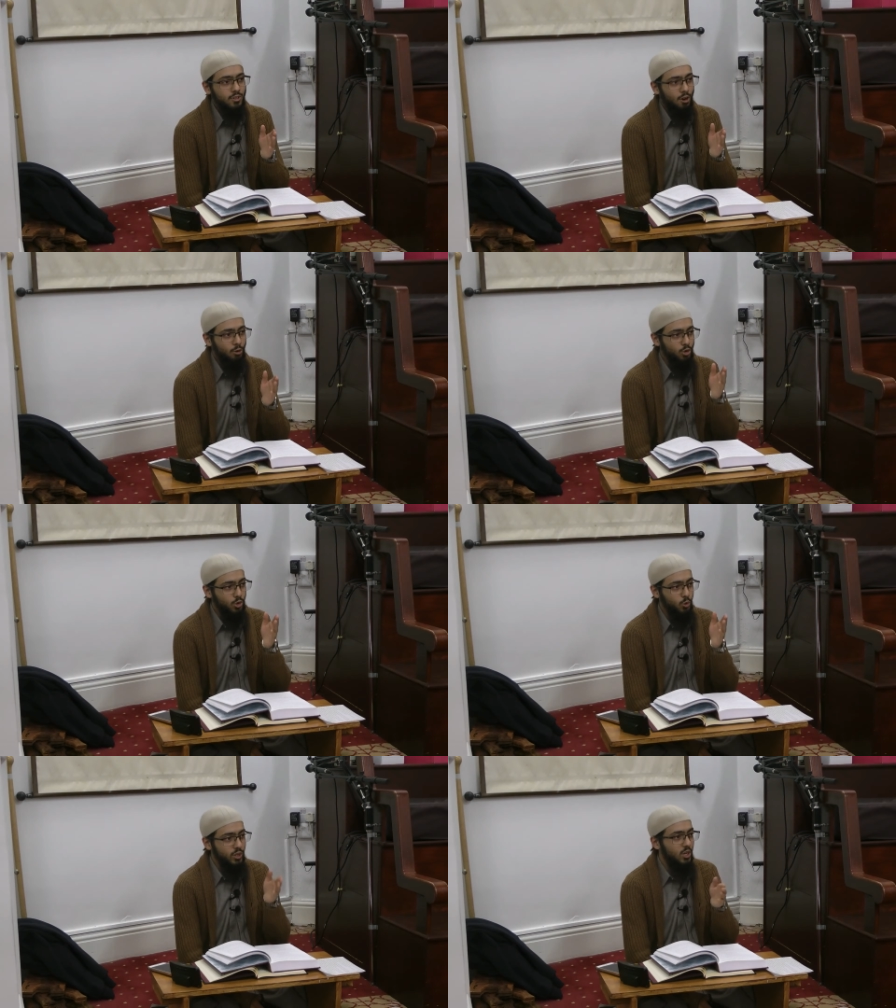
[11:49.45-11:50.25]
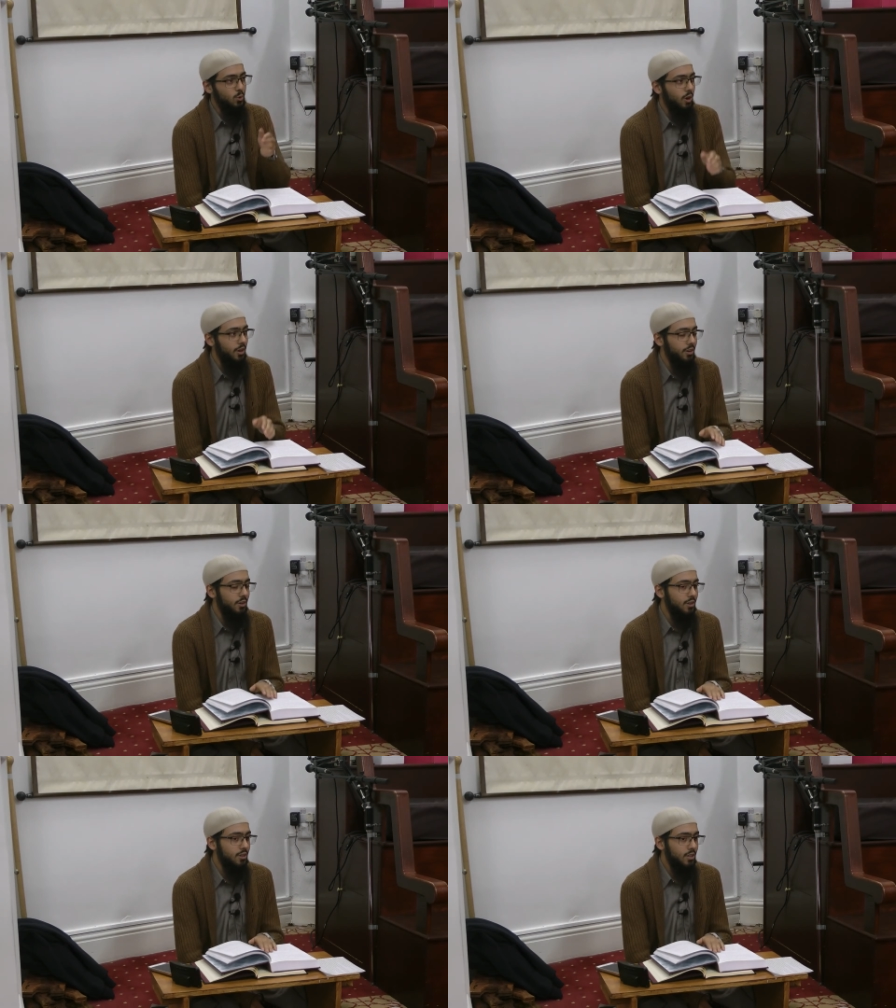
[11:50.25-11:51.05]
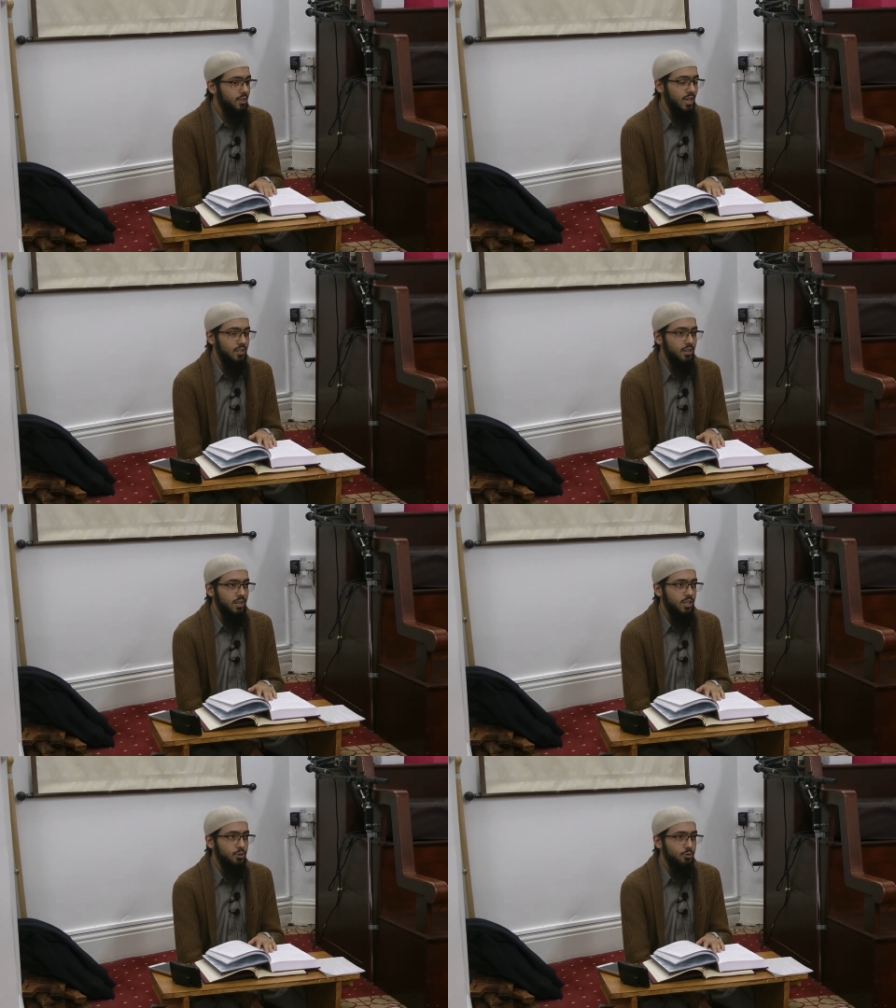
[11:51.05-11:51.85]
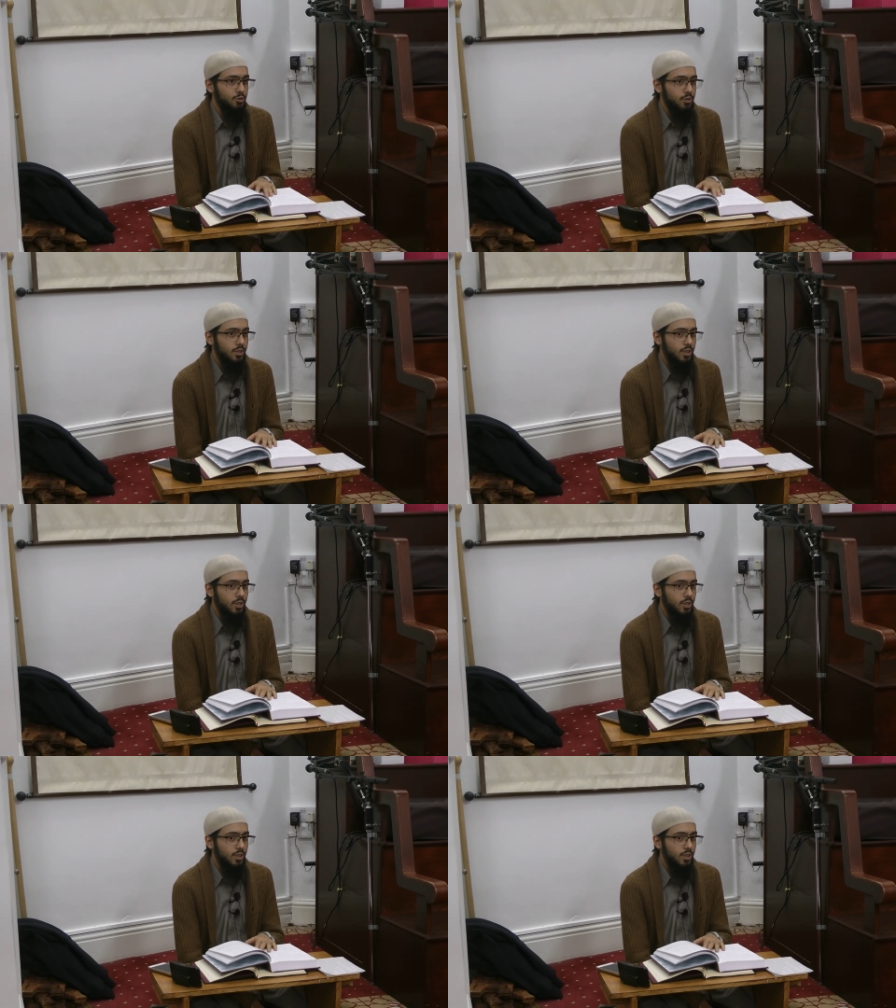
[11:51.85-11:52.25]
oh you weak one, Ya da'if,